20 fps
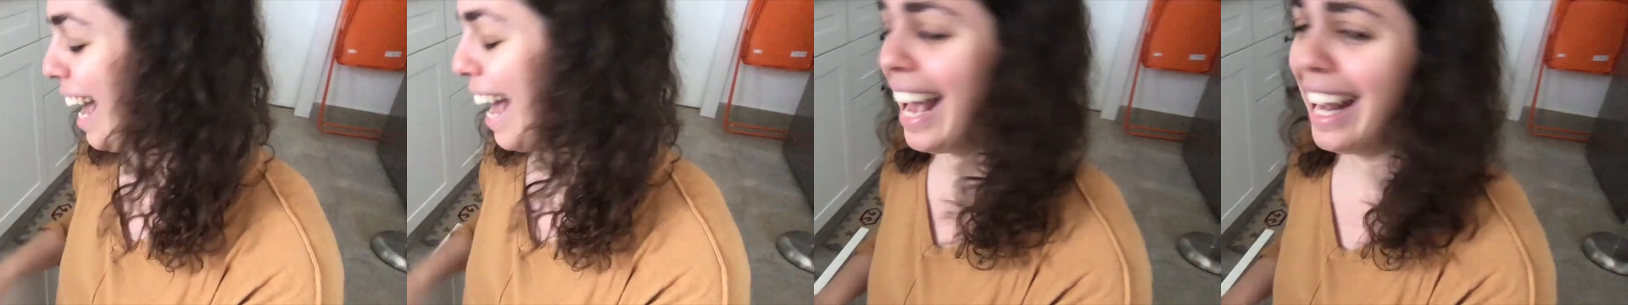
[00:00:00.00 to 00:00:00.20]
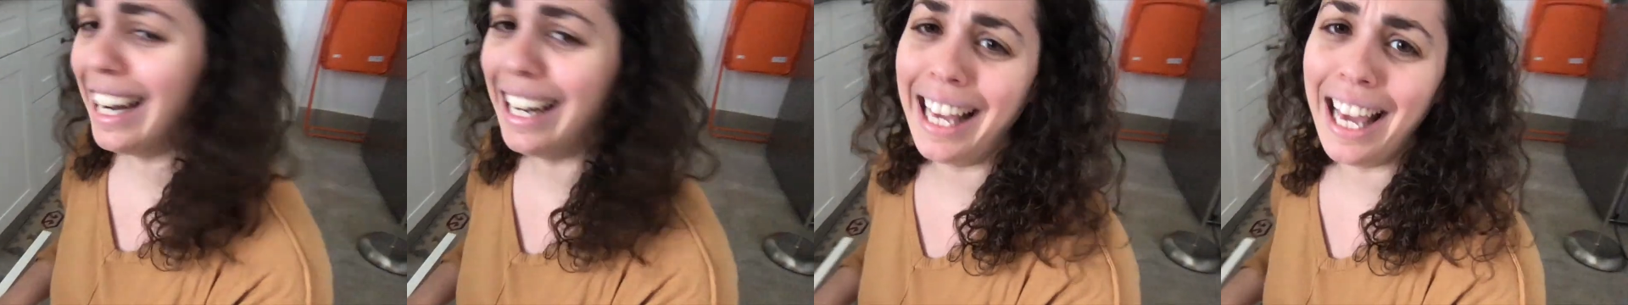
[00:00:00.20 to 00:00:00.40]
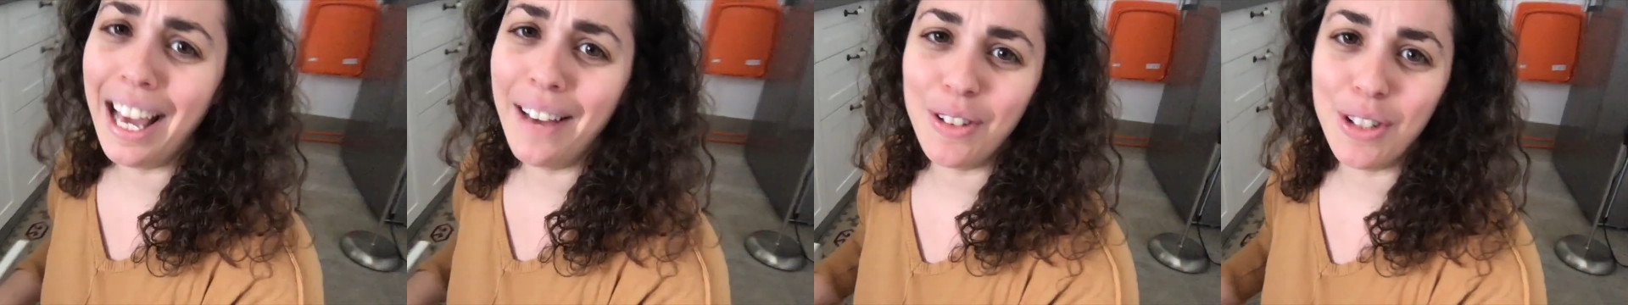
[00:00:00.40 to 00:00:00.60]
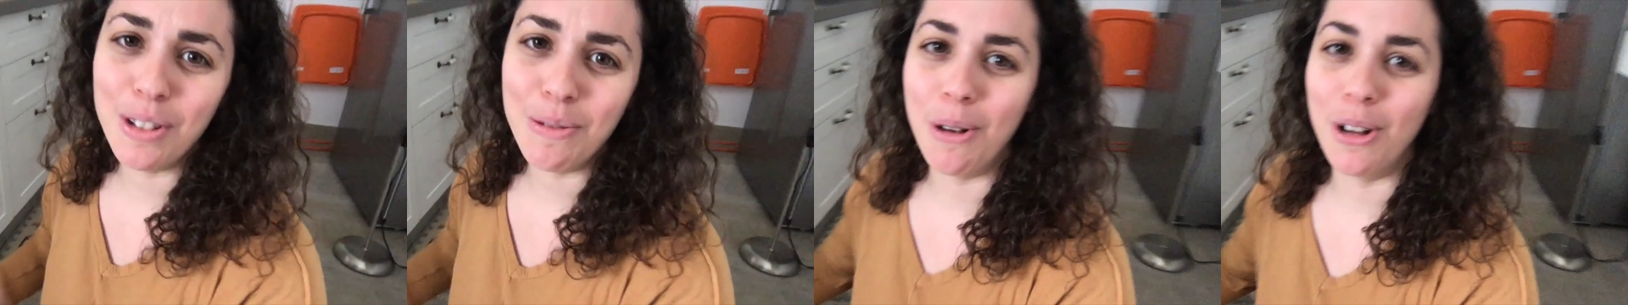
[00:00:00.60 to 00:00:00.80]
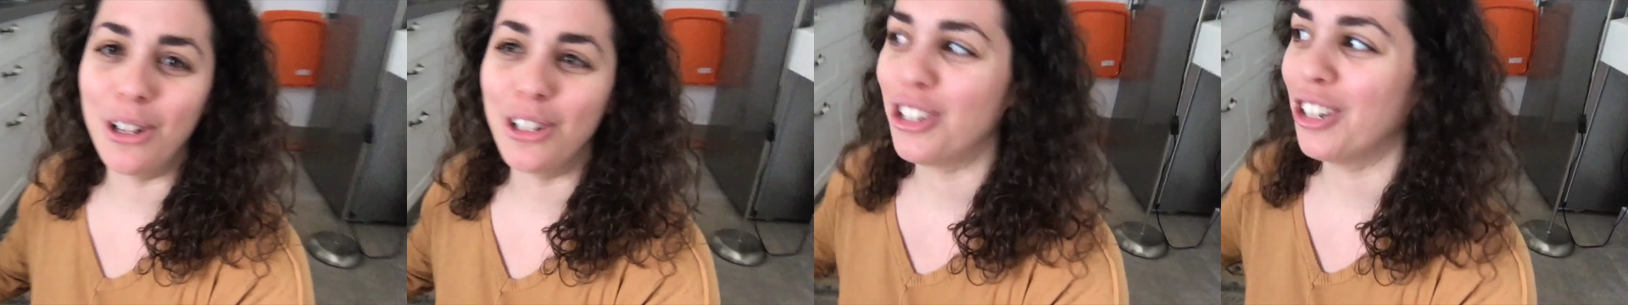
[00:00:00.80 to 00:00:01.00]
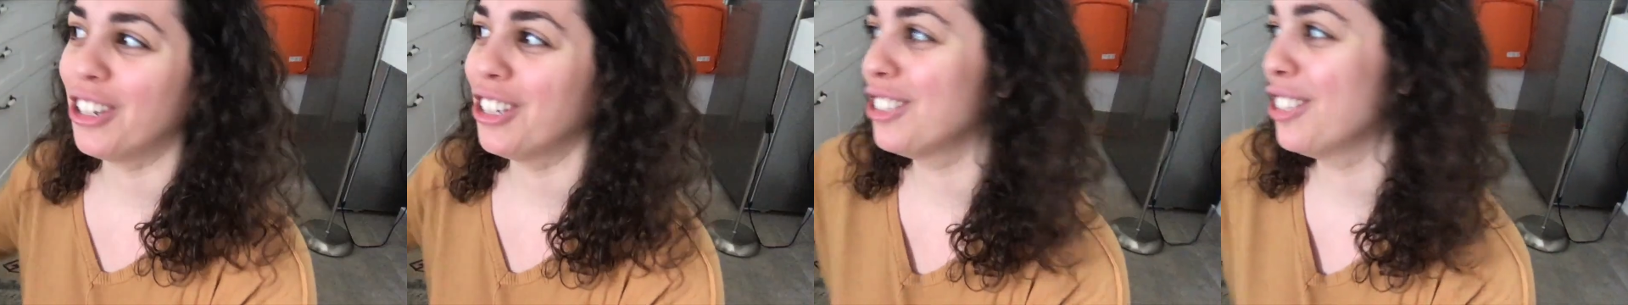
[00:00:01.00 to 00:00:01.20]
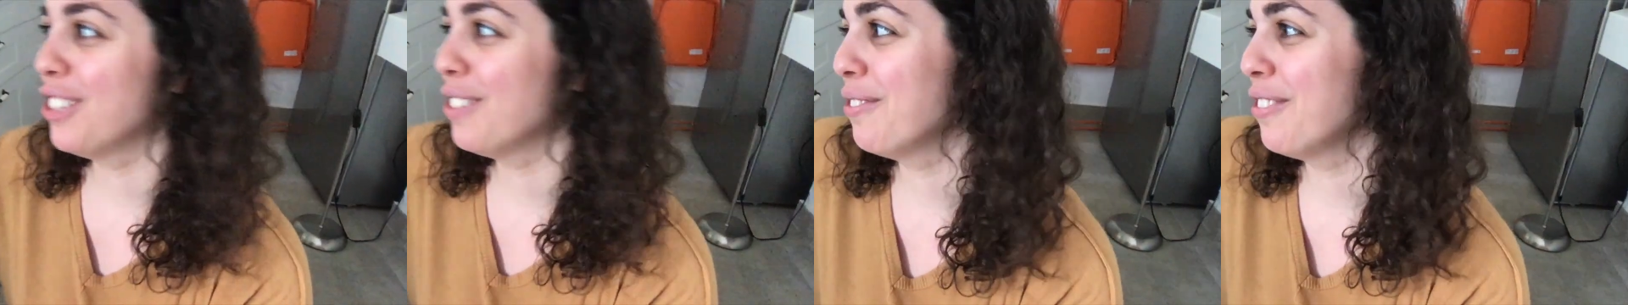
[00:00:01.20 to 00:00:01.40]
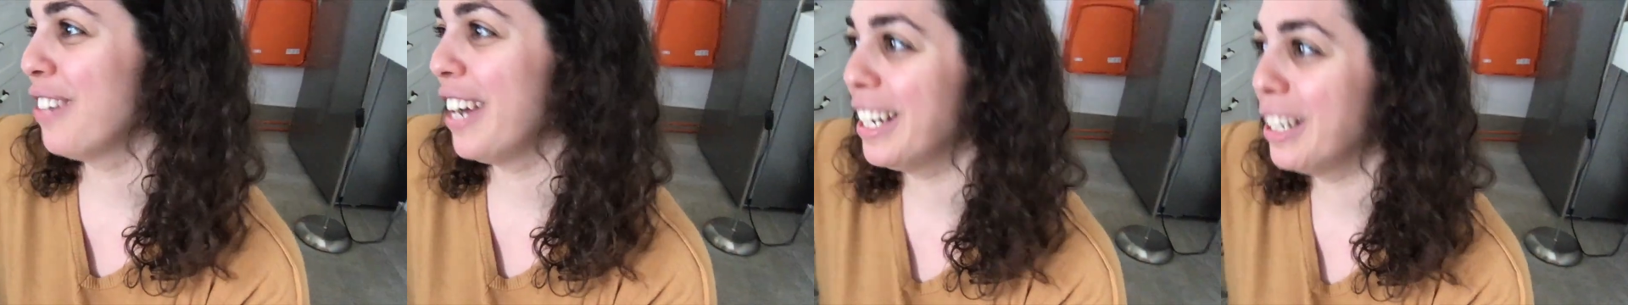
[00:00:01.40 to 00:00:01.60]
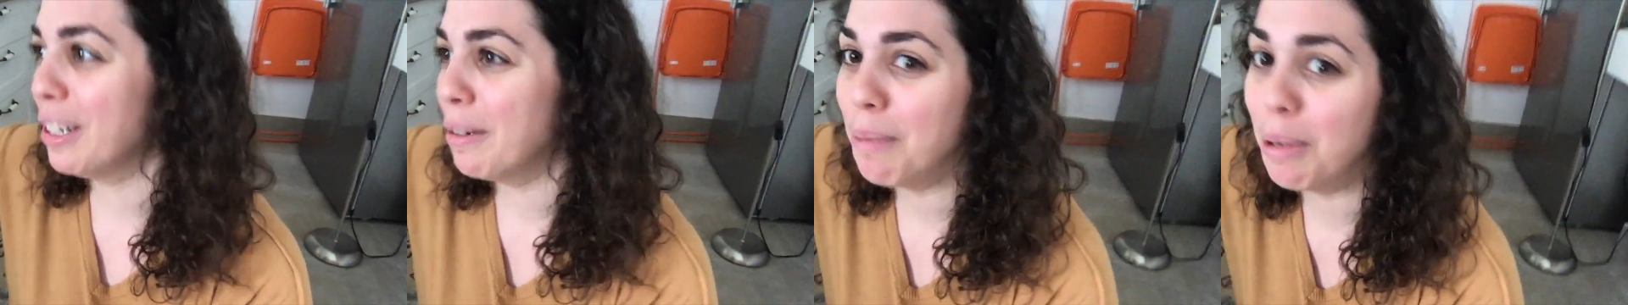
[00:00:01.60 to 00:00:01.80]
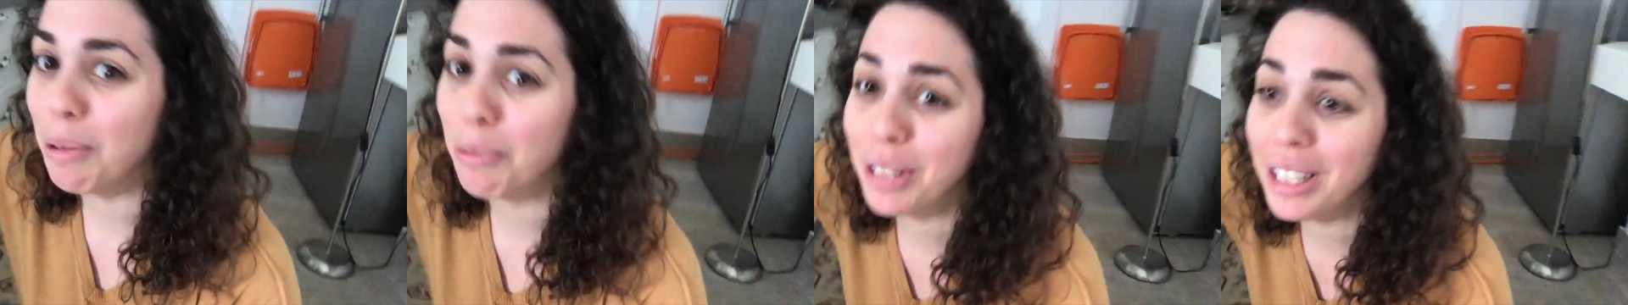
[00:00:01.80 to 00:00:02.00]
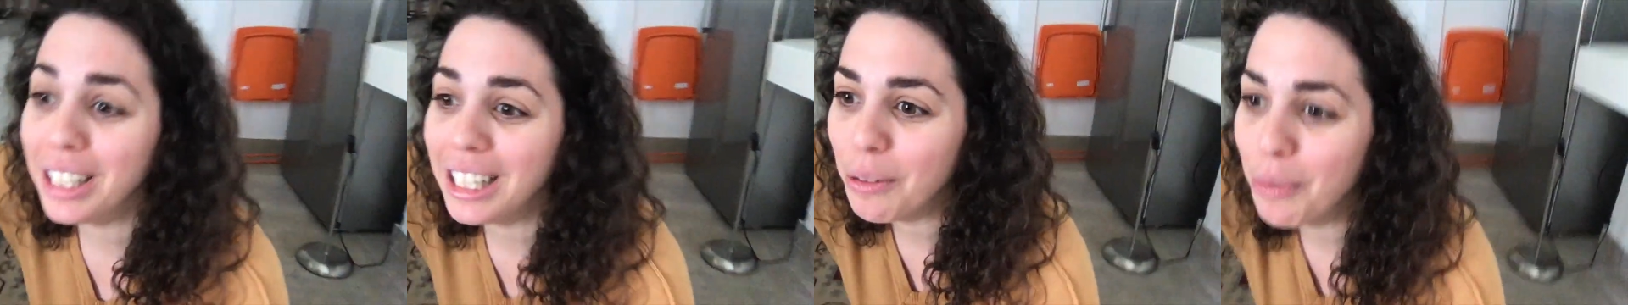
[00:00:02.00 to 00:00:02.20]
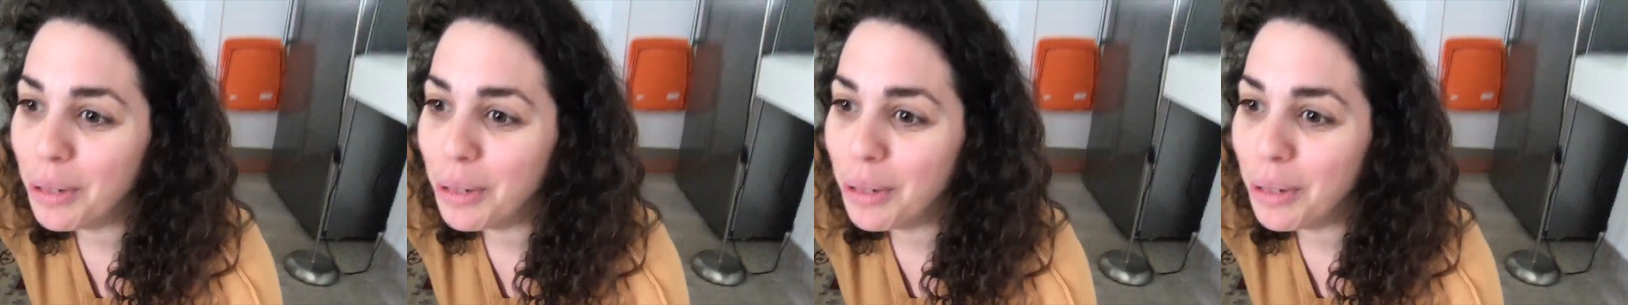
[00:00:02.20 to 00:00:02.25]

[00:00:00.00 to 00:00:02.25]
And I gave a small jar to a friend. But really,